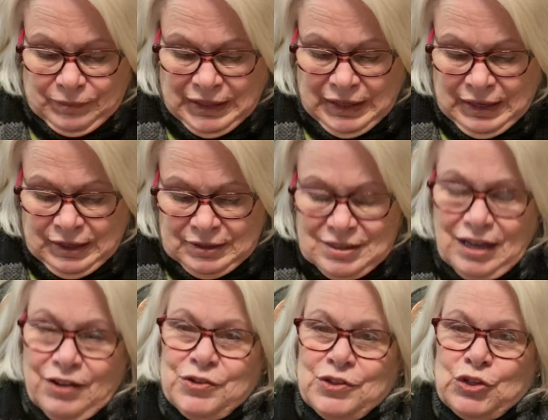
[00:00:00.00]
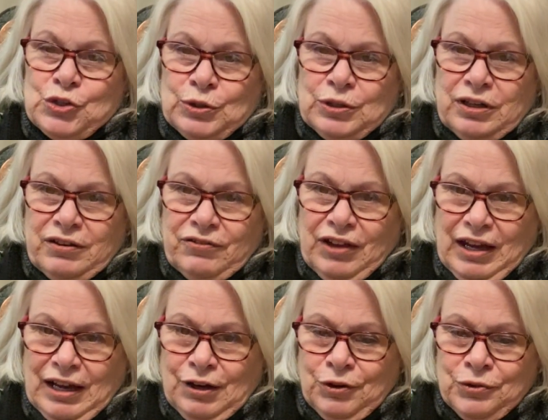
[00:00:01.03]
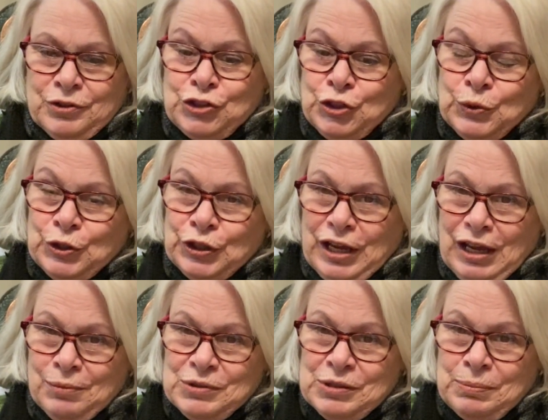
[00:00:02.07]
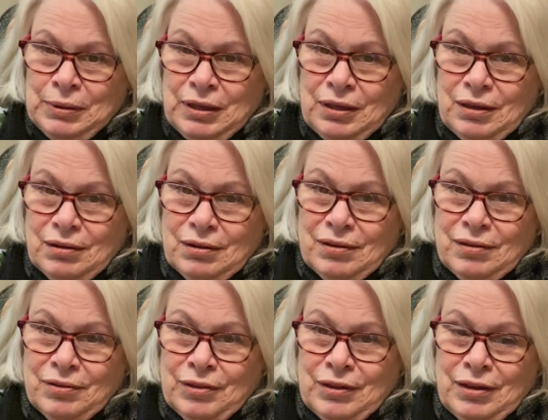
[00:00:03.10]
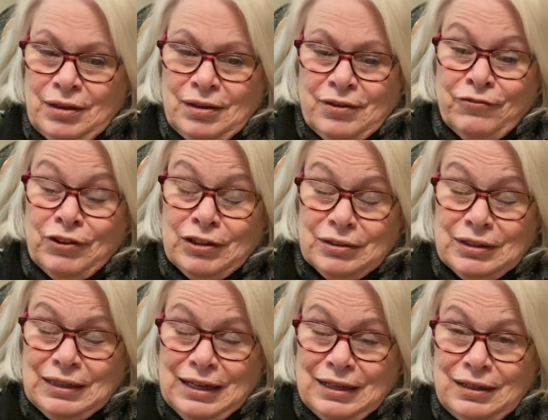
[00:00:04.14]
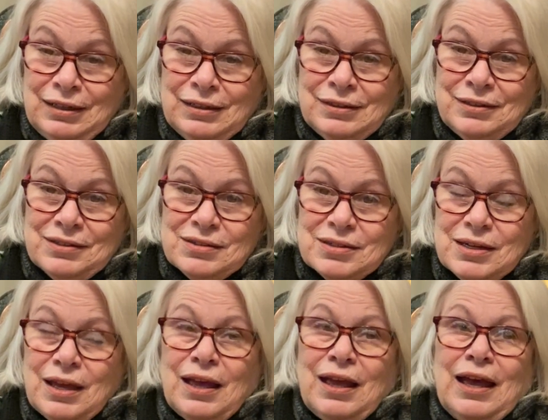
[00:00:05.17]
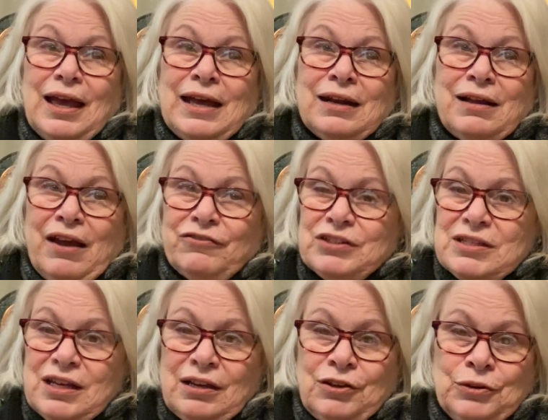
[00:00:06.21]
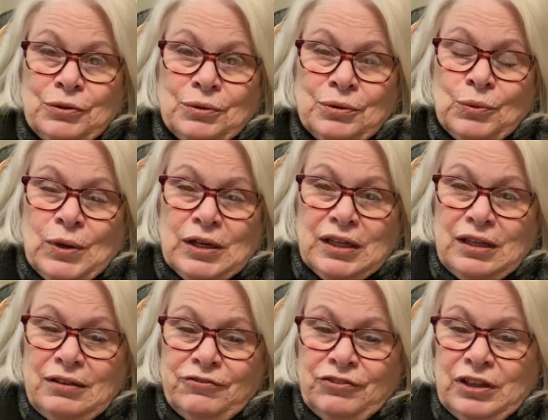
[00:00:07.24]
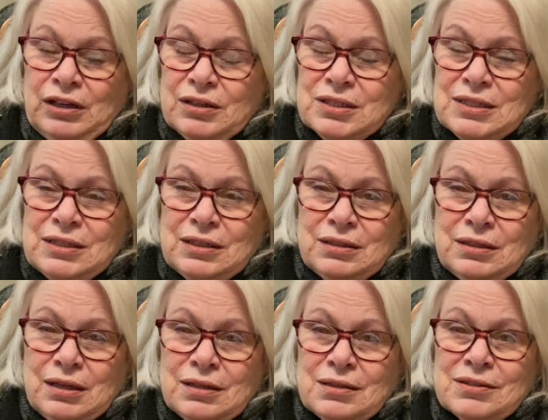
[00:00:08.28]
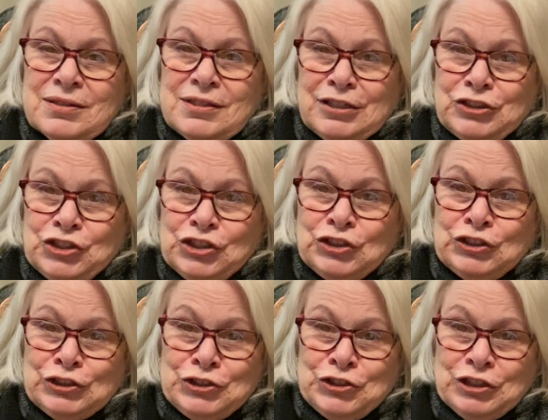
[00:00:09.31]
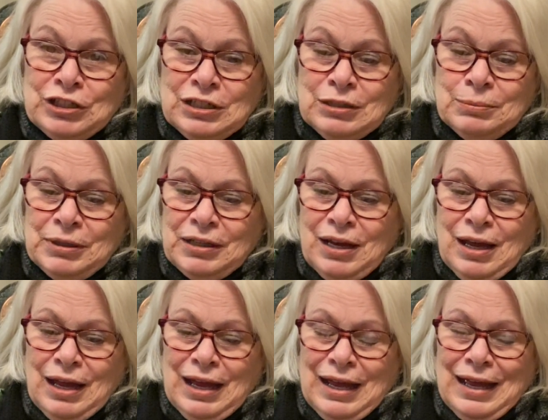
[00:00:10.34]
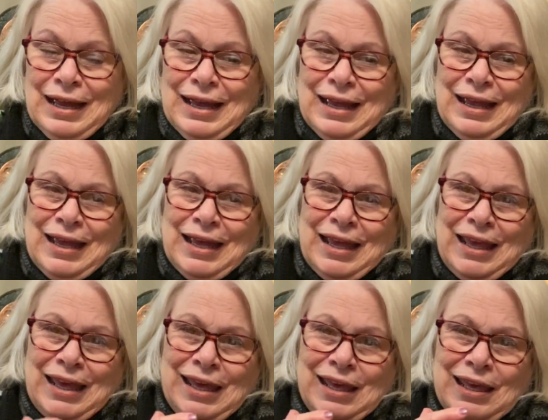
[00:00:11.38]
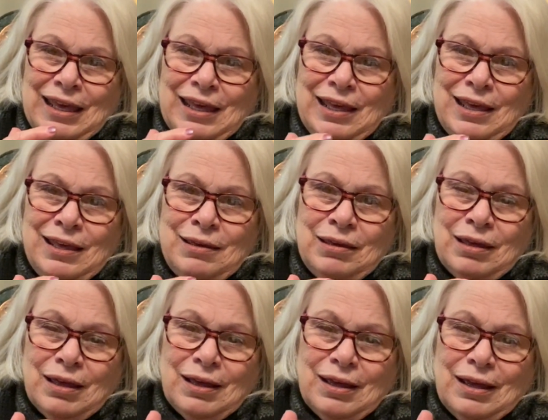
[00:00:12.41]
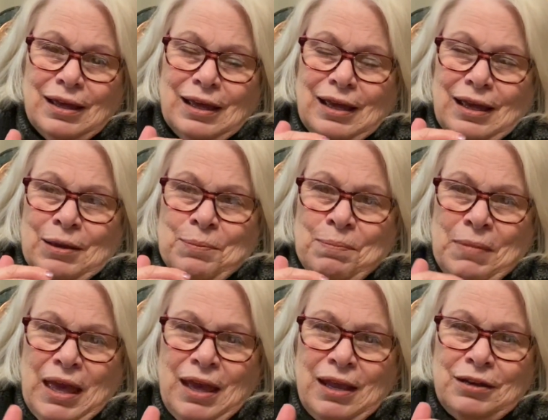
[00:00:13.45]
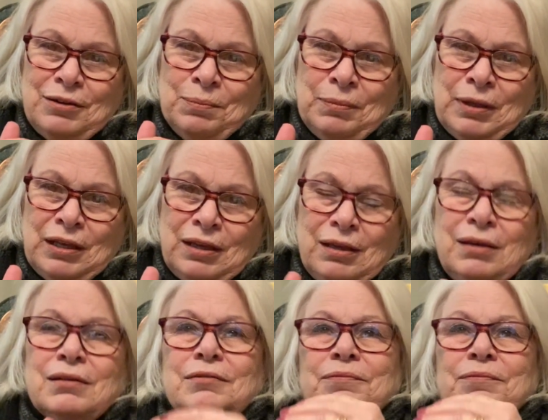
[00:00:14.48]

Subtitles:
and it tells the story of how the Joker came to be the villain that he is. And I have to tell you, Joaquin Phoenix did such a good job. He made the